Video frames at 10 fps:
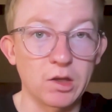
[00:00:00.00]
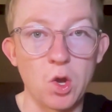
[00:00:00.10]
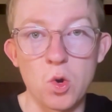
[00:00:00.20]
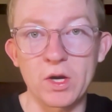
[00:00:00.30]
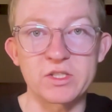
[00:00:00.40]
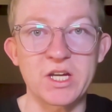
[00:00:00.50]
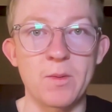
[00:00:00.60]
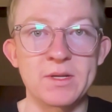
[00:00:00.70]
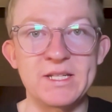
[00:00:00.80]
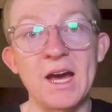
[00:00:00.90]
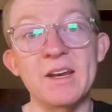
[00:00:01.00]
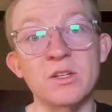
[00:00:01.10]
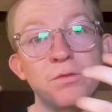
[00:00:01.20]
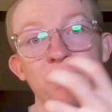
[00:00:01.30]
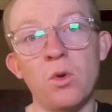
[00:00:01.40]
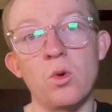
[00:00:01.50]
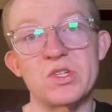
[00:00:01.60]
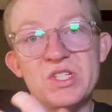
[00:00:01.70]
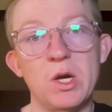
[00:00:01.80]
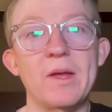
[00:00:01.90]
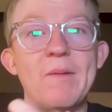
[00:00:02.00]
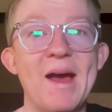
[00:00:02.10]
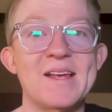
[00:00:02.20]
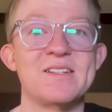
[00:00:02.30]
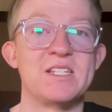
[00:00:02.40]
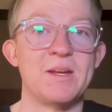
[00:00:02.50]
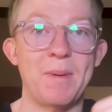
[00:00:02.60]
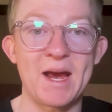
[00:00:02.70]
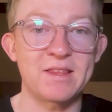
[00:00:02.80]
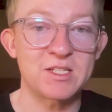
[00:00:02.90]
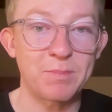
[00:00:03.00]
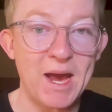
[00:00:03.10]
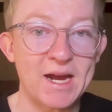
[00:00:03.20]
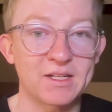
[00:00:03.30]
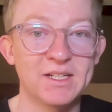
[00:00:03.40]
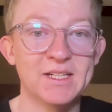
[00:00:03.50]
long and it's going down need to force sell their assets to pay things back.